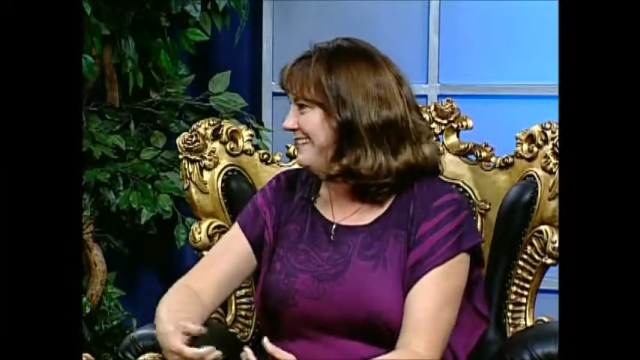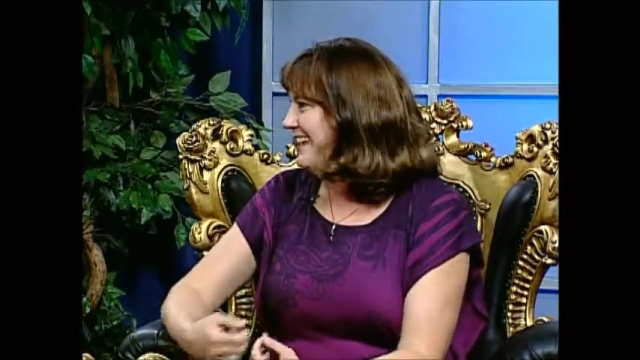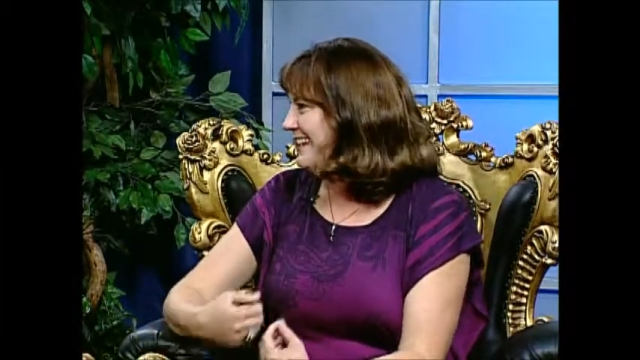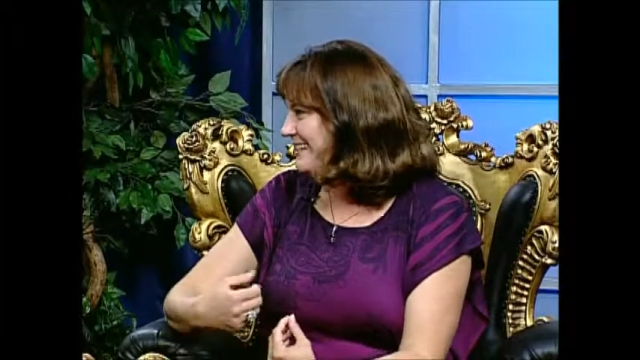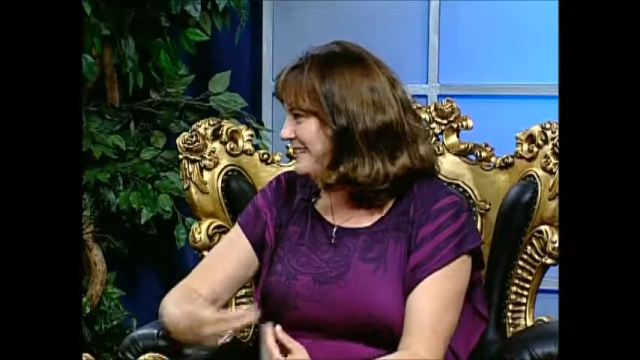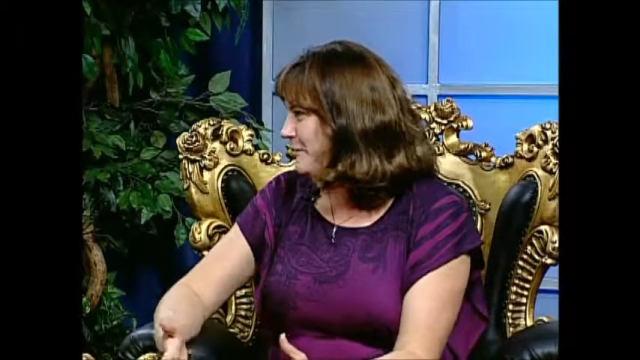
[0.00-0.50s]

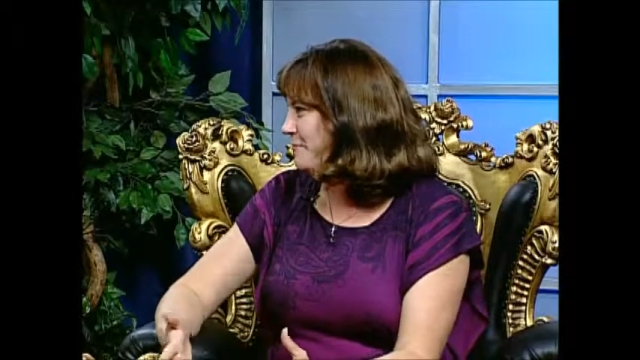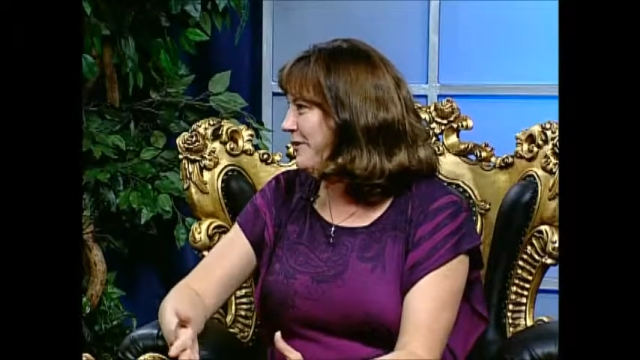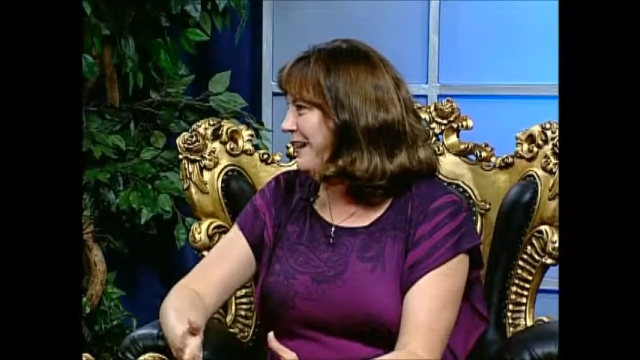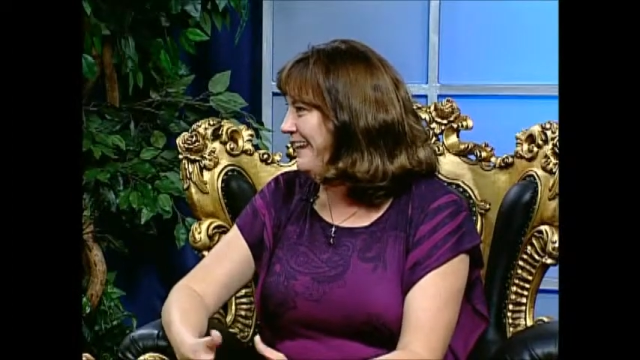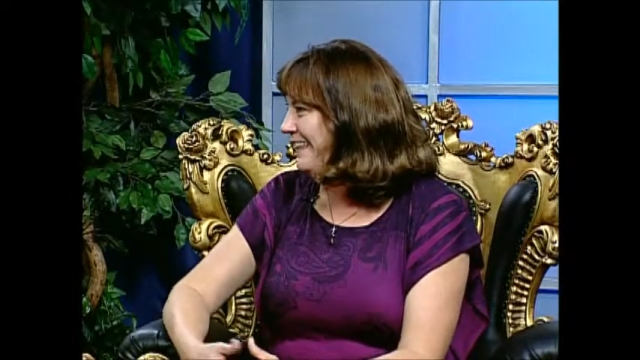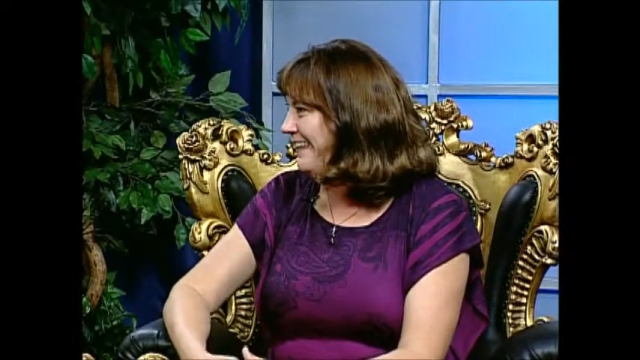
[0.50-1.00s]
kind of jumped
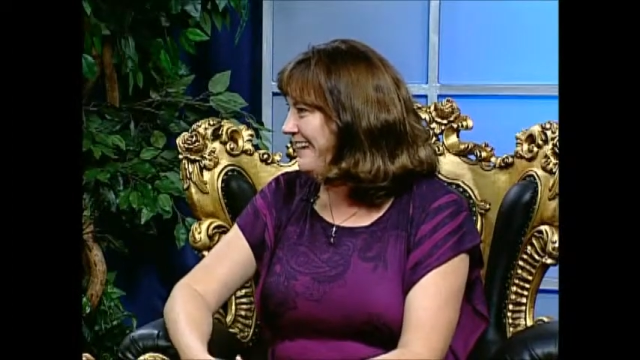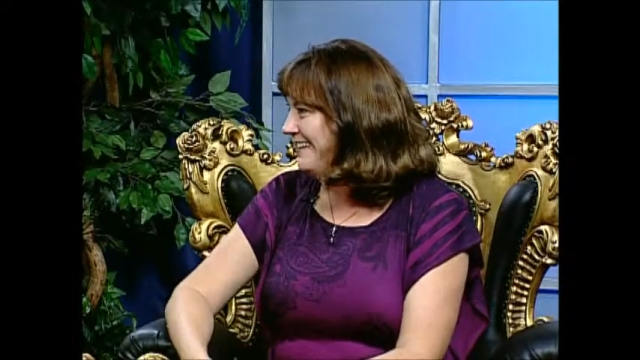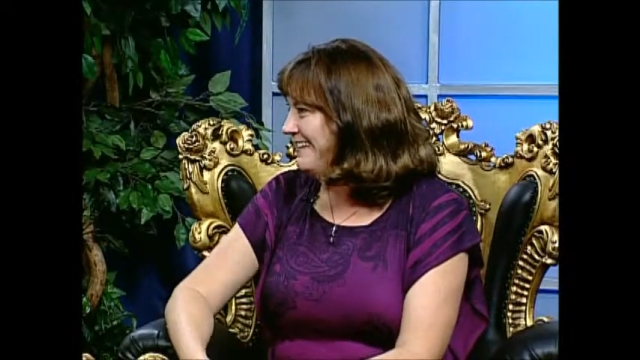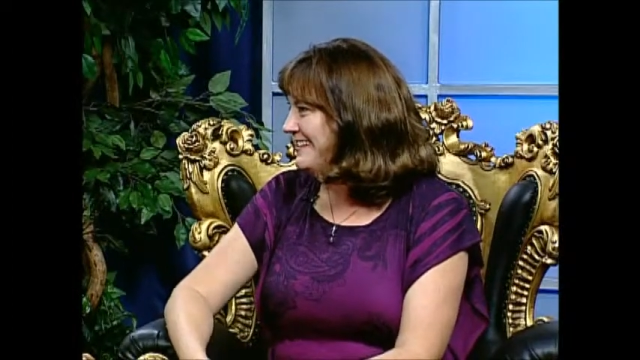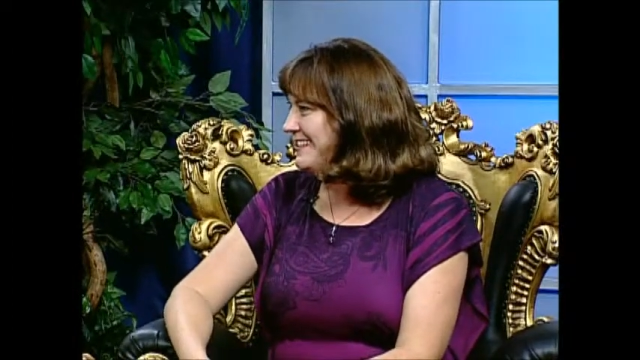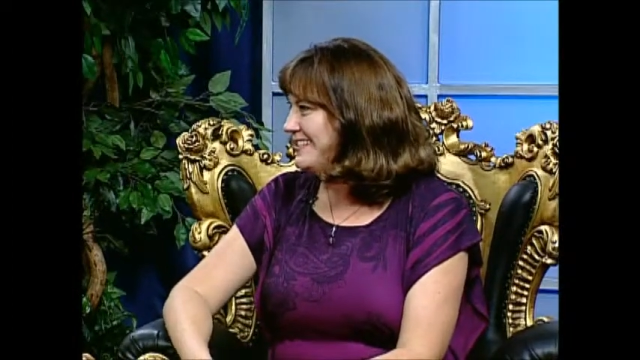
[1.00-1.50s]
right in there
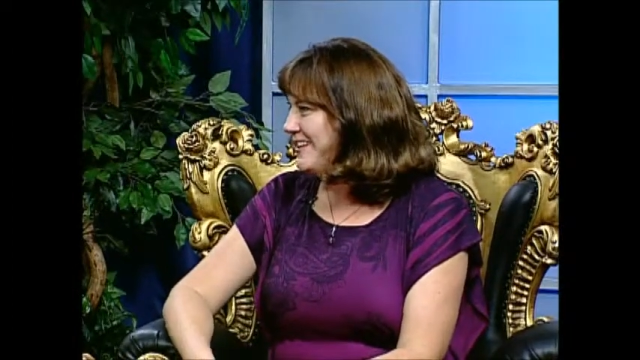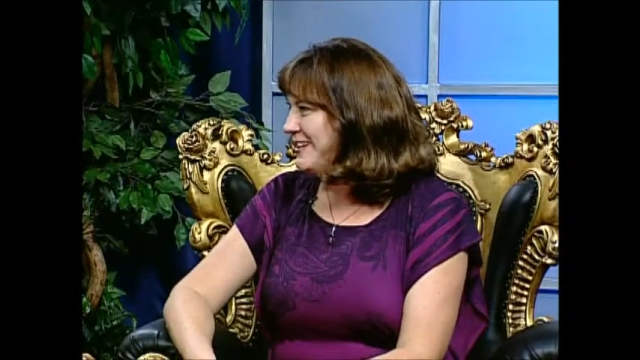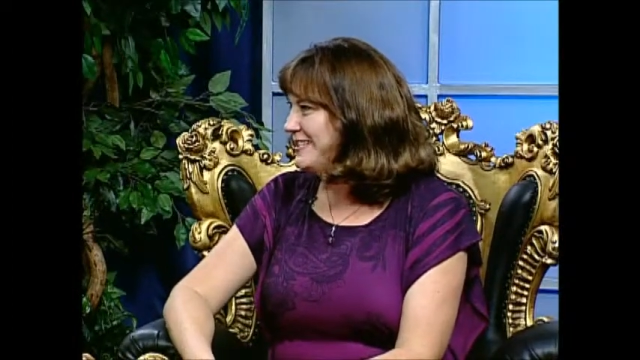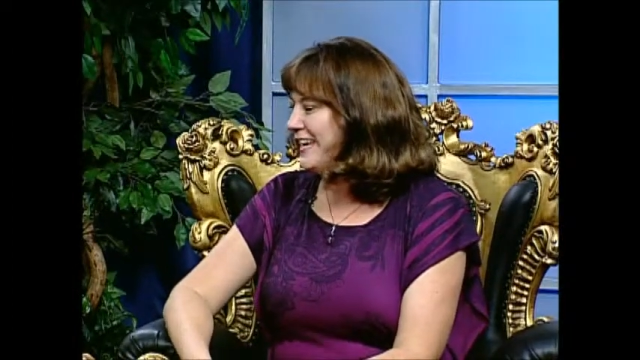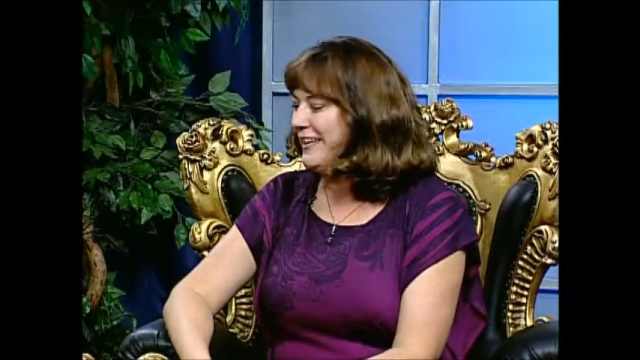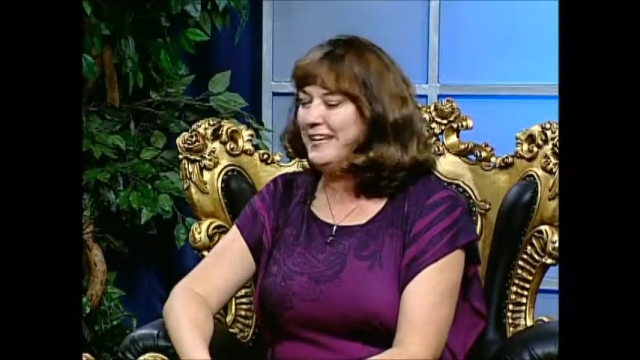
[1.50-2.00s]
and
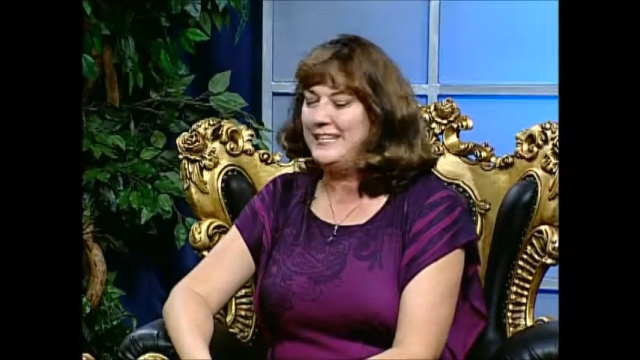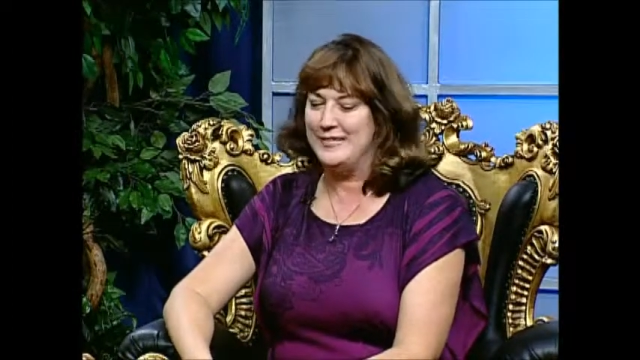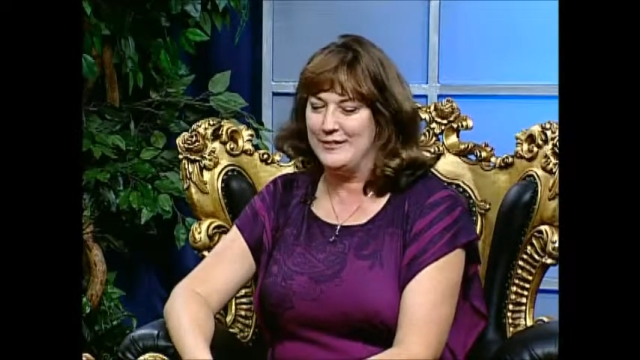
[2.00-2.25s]
started selling it.